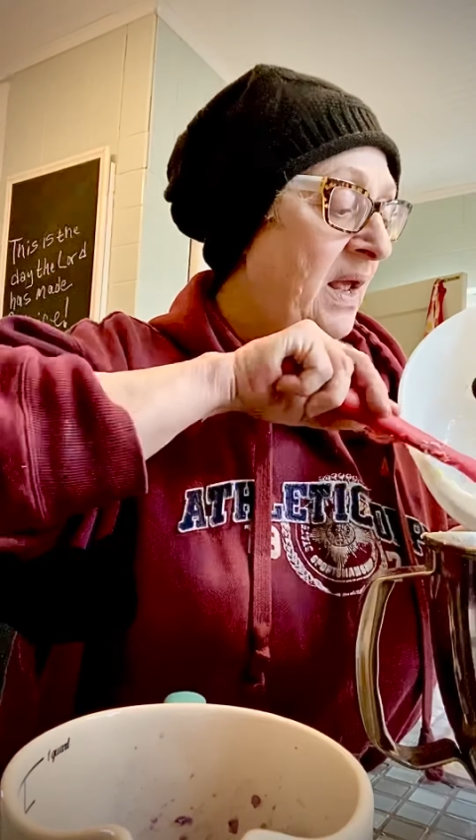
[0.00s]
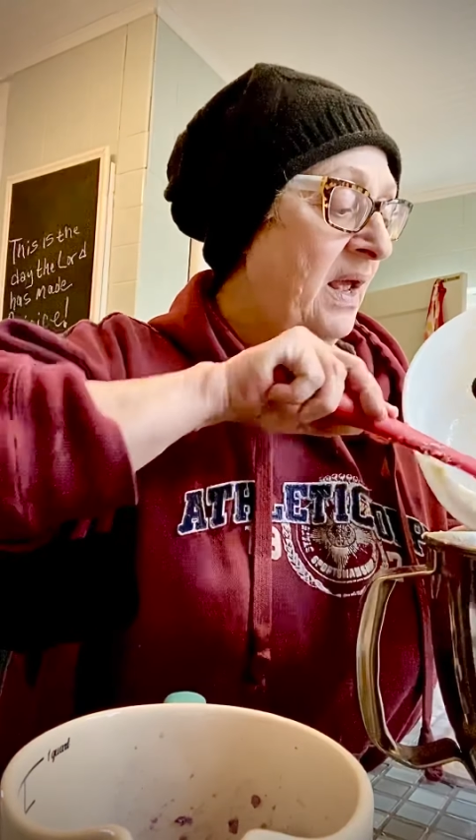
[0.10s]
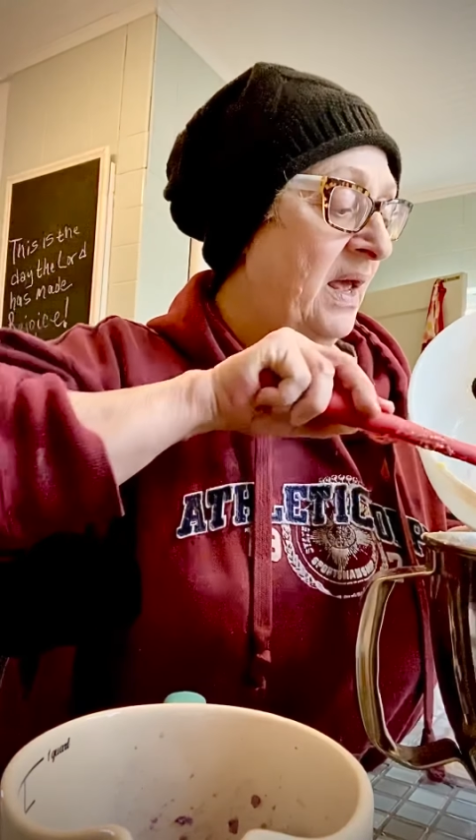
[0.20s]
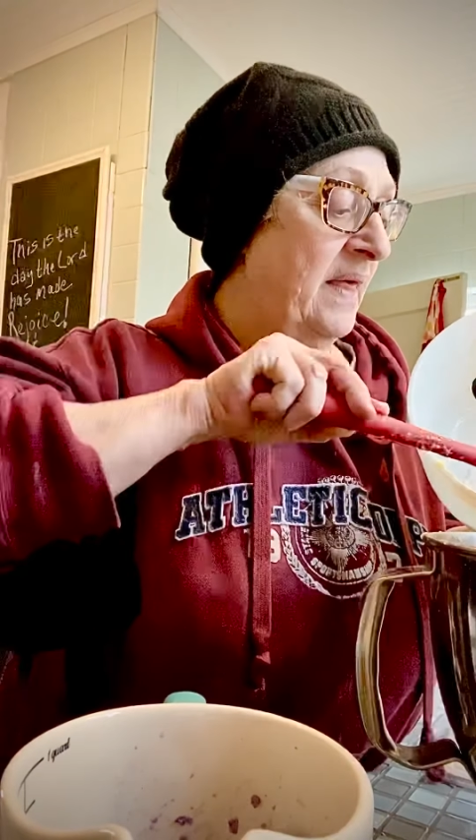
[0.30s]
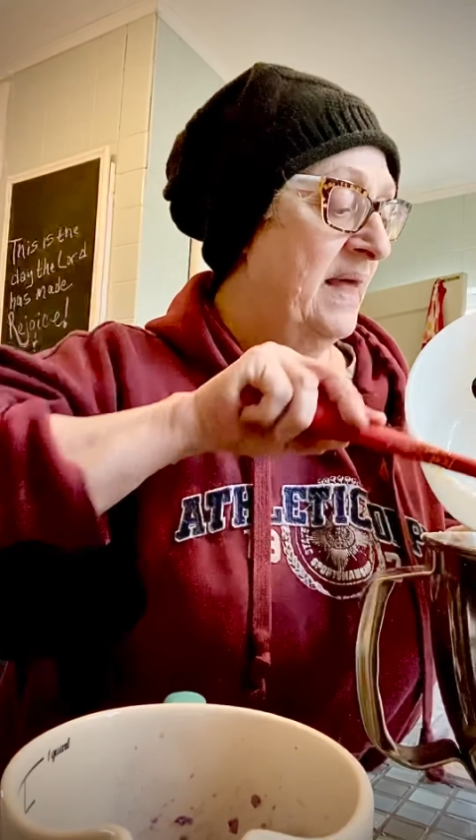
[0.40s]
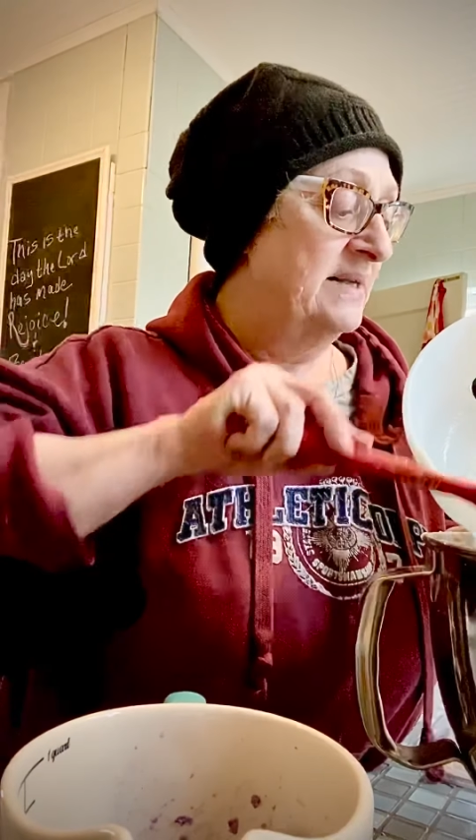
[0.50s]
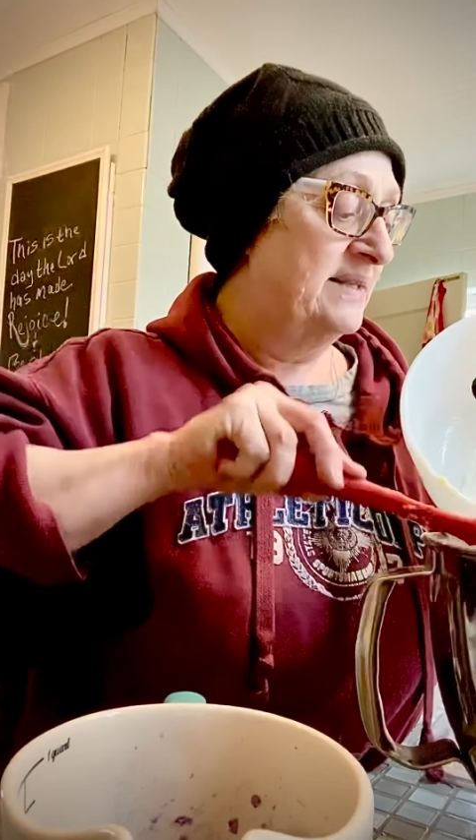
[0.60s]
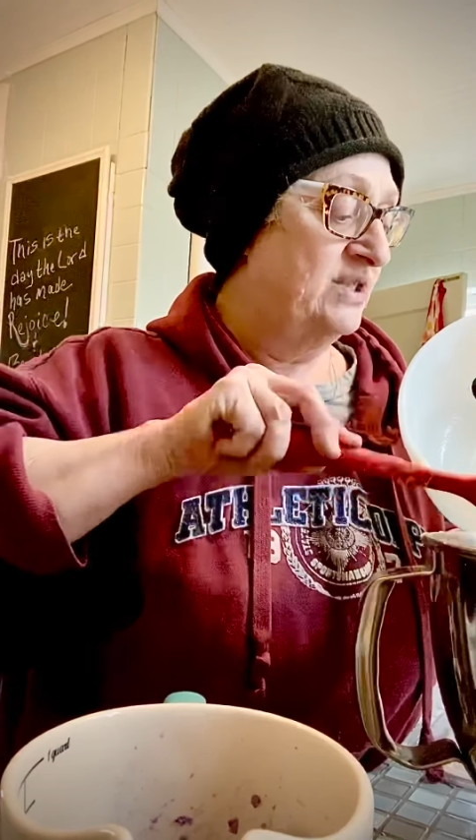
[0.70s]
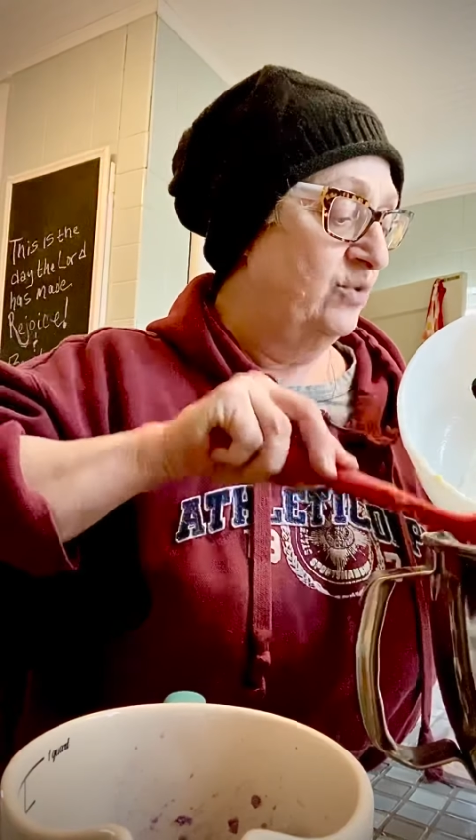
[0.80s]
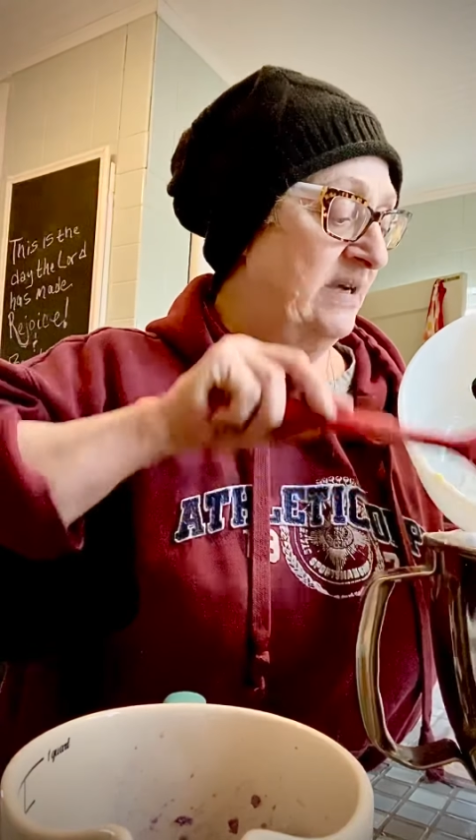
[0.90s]
And
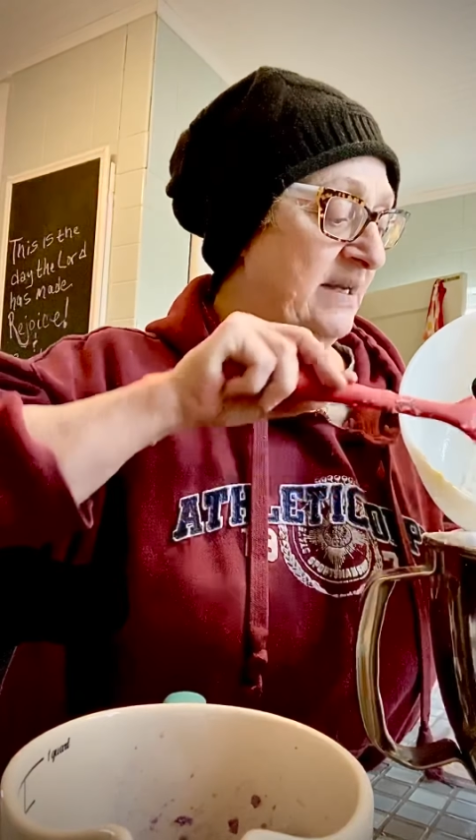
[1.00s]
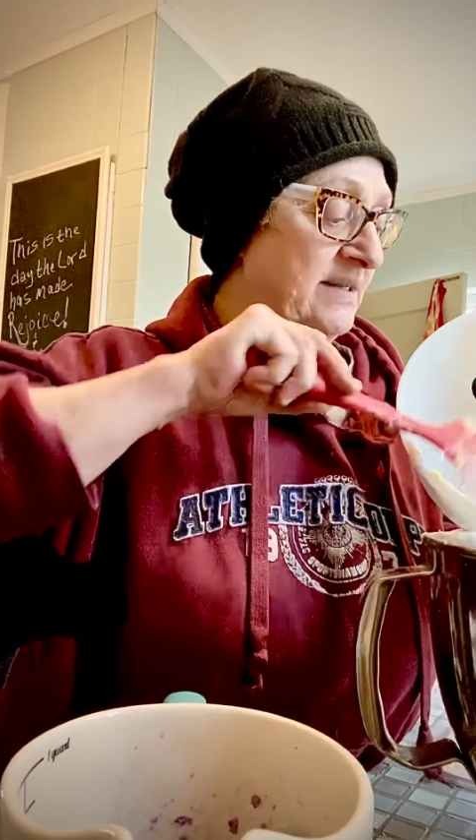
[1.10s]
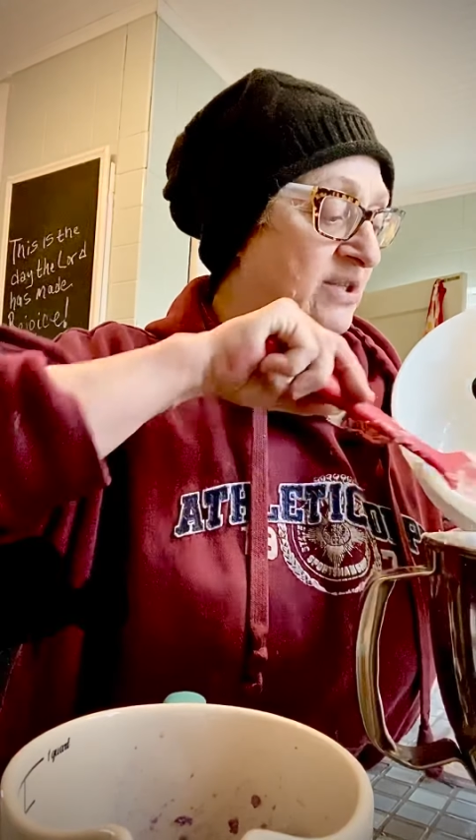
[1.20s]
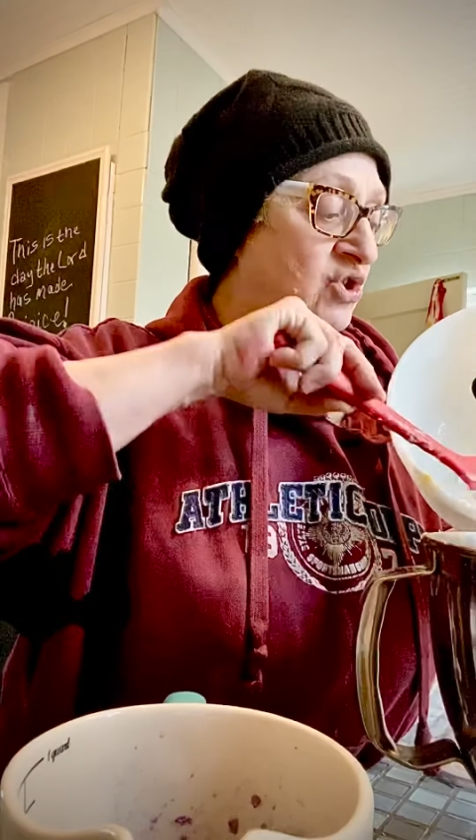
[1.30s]
that's doing its